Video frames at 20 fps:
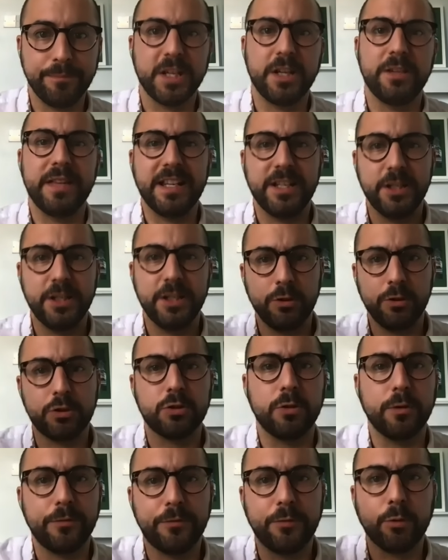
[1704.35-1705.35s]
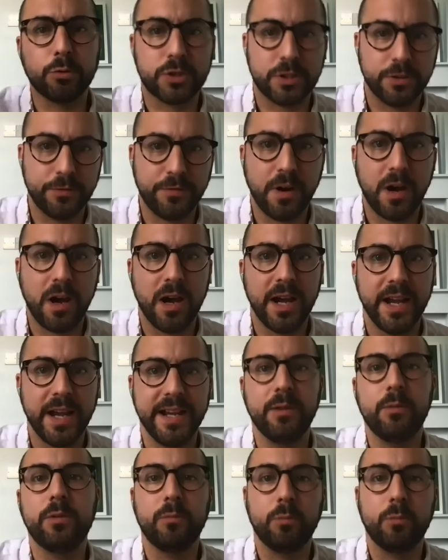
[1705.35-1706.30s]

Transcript: you know, then you sort of falsify